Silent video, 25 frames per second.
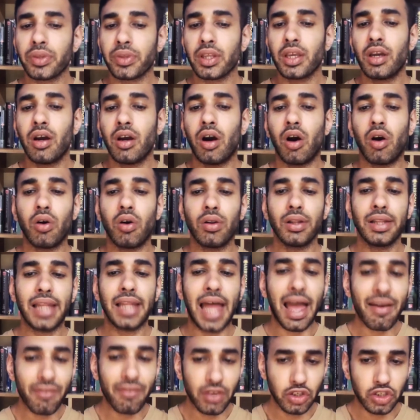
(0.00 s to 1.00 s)
Or
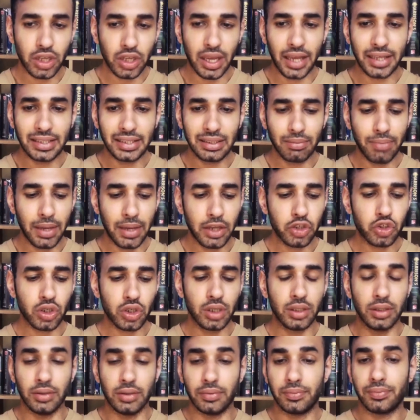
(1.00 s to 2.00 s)
lavish exhibition.
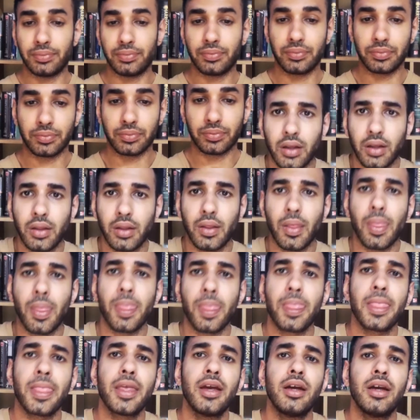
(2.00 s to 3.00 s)

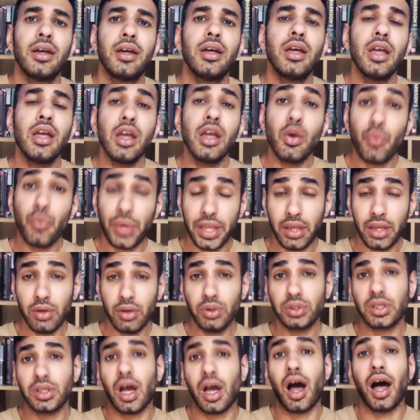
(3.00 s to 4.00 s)
We use
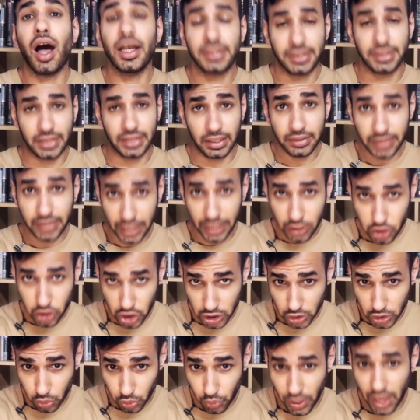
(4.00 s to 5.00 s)
ostentatious
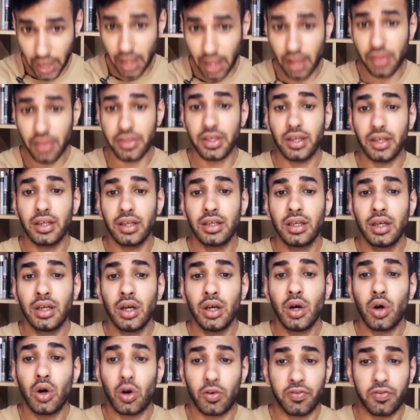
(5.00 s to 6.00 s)
wealth or
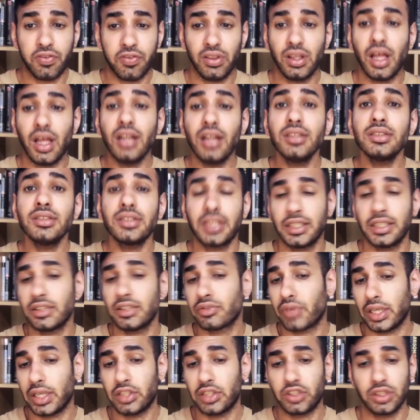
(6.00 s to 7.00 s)
flaunting
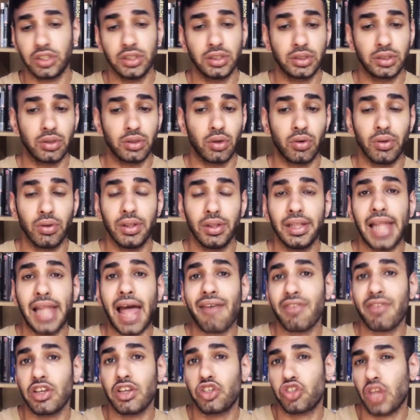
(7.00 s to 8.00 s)
riches or
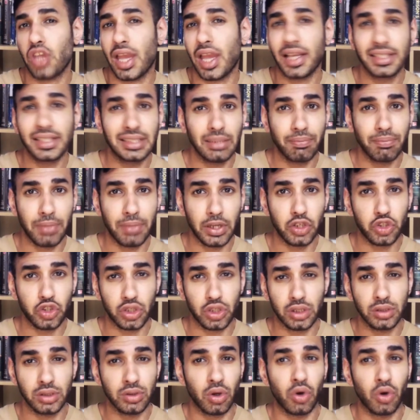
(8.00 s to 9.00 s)
lavish exhibition
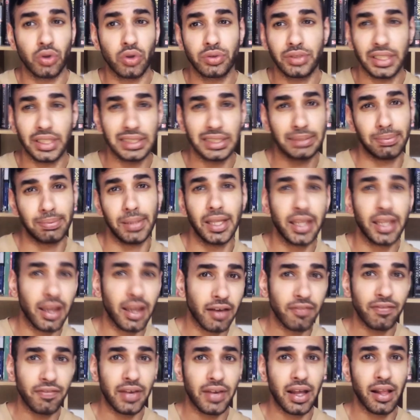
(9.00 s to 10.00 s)
or display of
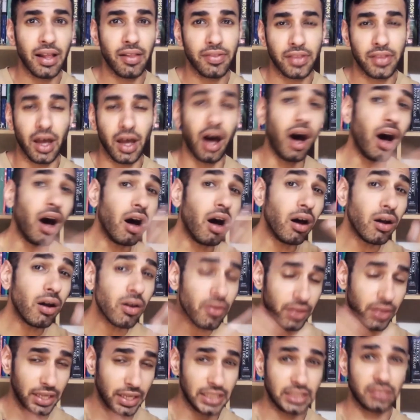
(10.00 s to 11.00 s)
wealth. All
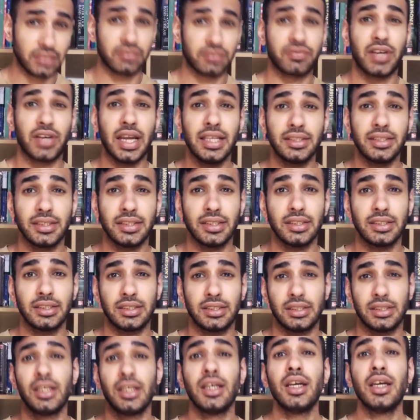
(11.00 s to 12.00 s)
these phrases
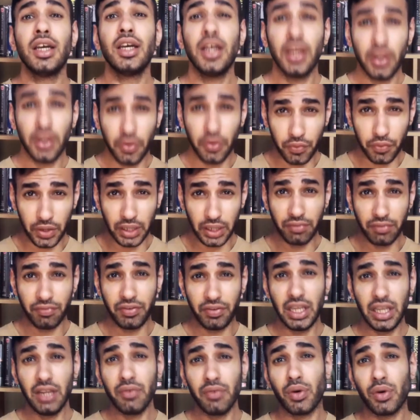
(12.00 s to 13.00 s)
when we
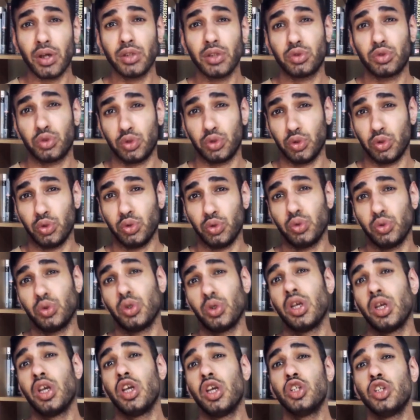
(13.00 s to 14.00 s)
want to
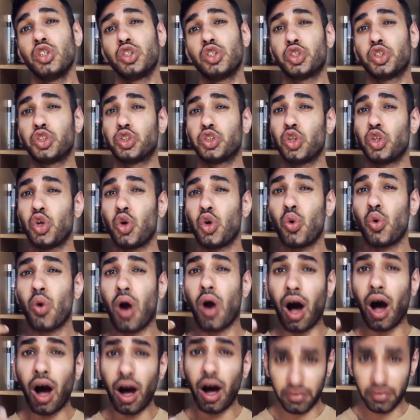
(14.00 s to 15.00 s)
show
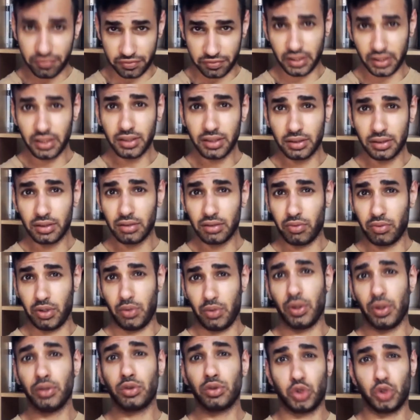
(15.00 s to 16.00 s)
off, we want to
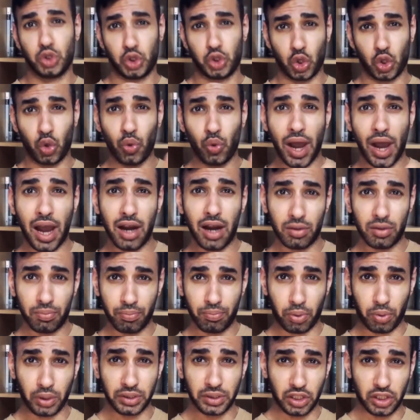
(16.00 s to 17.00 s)
show our
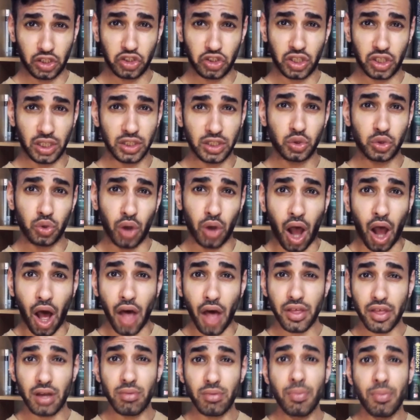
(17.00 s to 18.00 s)
positions to other
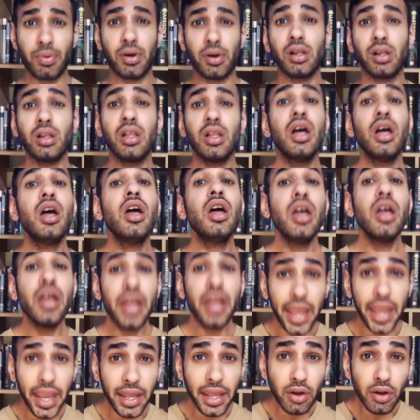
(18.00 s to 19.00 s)
people
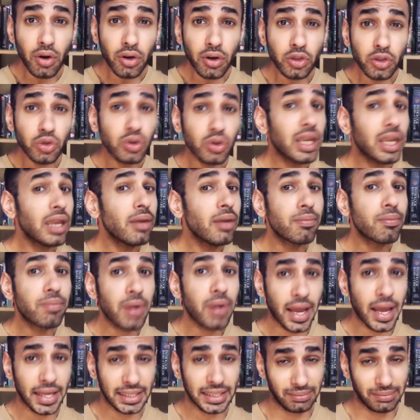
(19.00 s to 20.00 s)
in order to
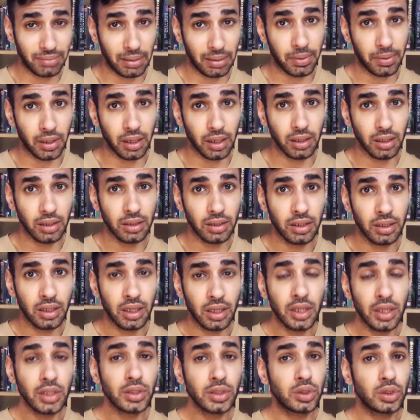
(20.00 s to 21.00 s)
impress people.
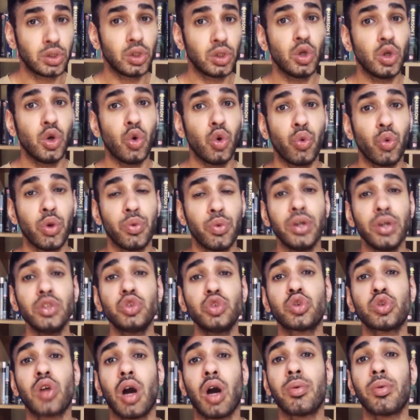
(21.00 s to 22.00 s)
So we want to
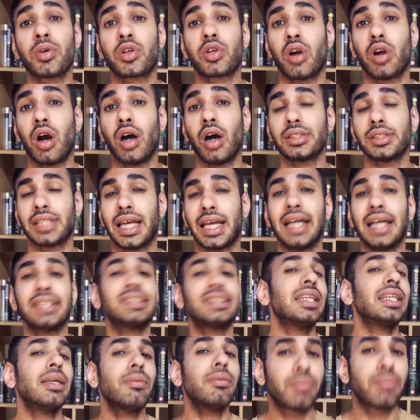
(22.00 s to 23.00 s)
come across as
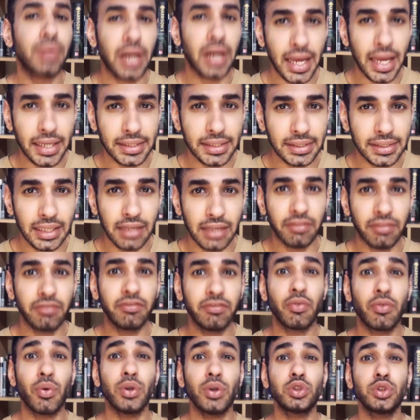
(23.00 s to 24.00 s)
impressive. We
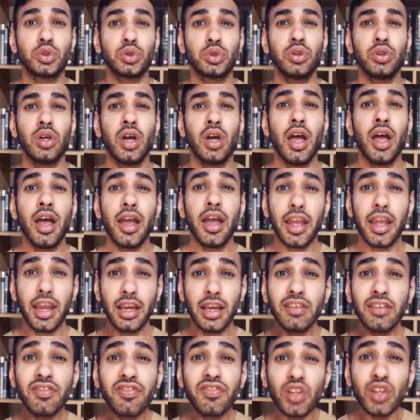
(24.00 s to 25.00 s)
want to
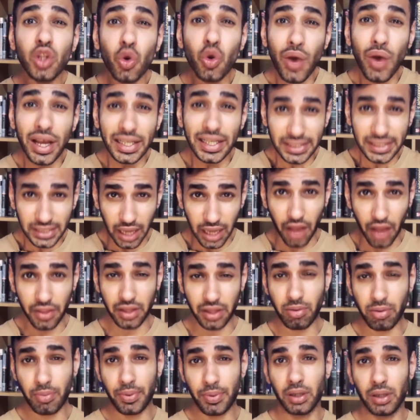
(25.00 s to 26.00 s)
influence other
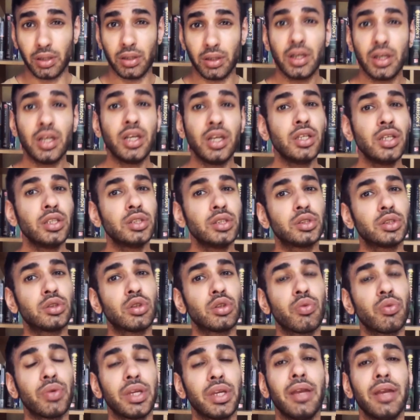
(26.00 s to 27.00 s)
people. So
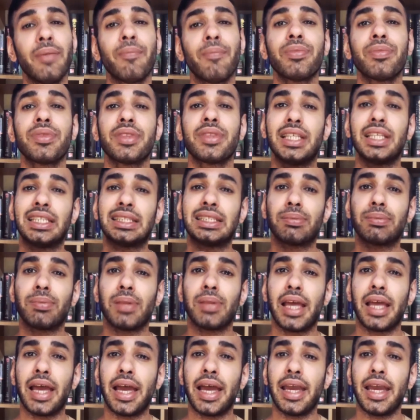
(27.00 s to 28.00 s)
we
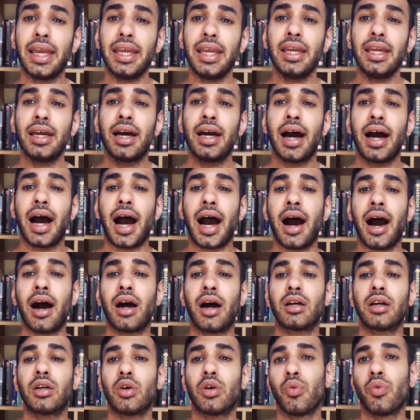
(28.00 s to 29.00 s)
display our
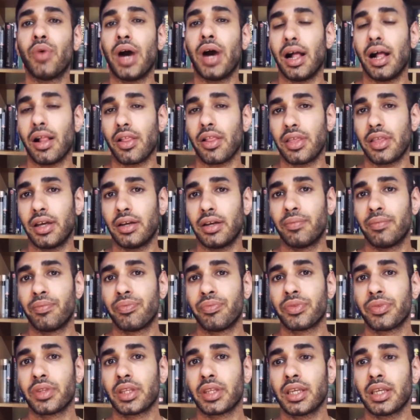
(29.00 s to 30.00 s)
wealth.
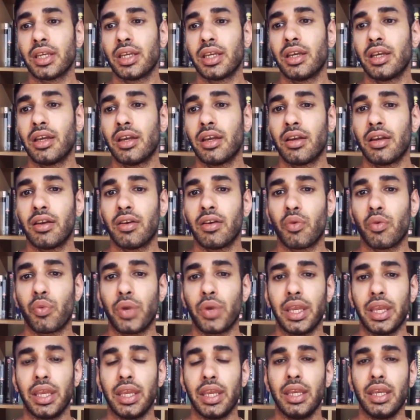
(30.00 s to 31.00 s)

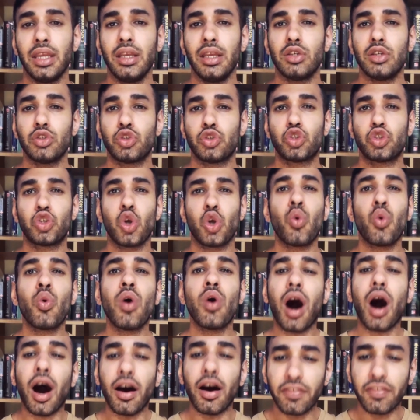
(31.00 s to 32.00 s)
We show
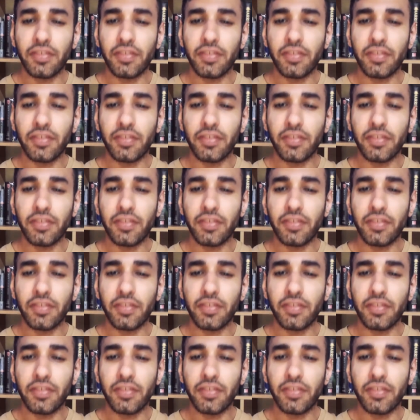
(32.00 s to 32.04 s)
off.